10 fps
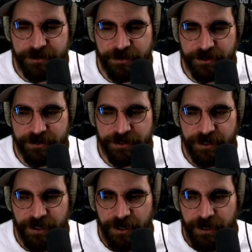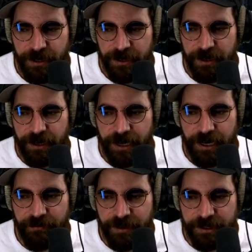sucks.
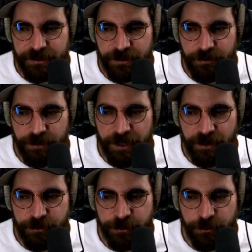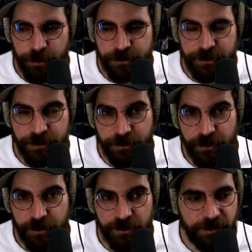Have a nice stream. Thank you so much and good
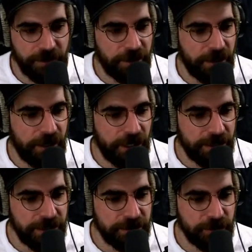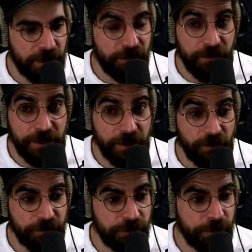luck. At least you have the day
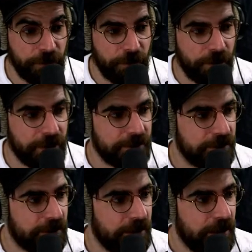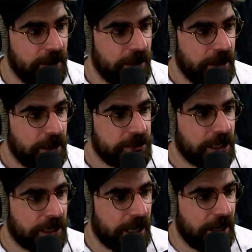off tomorrow, right?
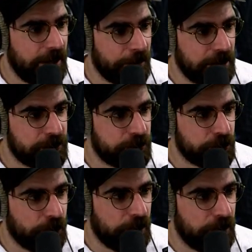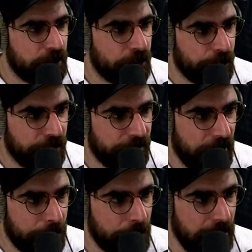Shaddai managed to join with
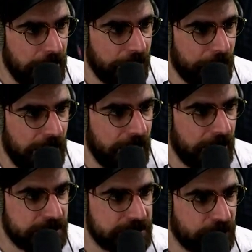that mega mask.